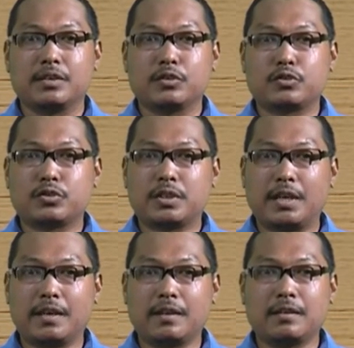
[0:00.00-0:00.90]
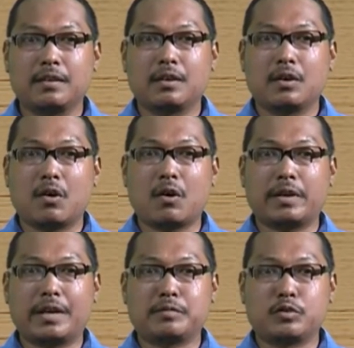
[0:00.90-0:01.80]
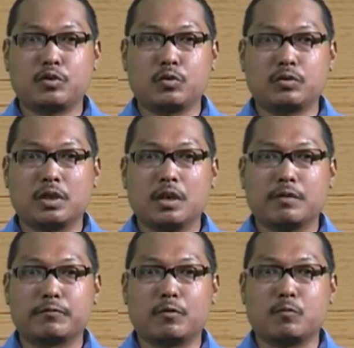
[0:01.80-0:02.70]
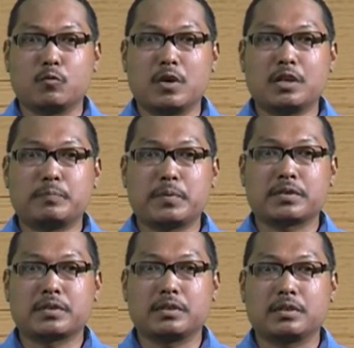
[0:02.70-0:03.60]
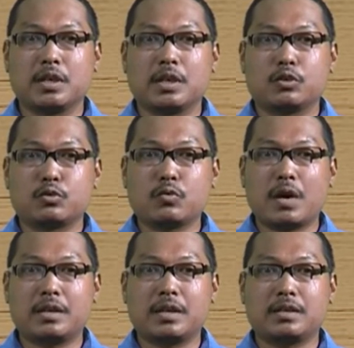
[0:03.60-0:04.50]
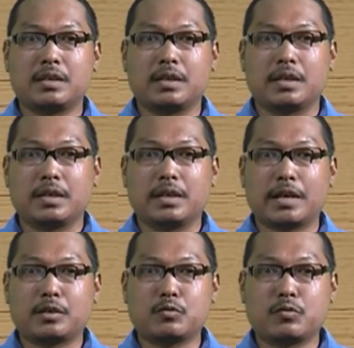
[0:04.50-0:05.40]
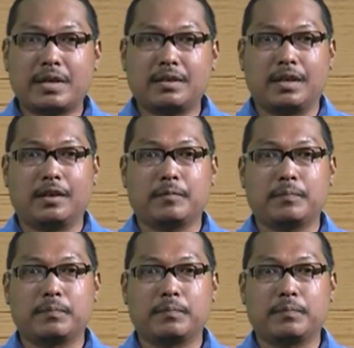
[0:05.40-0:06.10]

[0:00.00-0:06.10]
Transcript: skill, or attitude from one person to another accurately,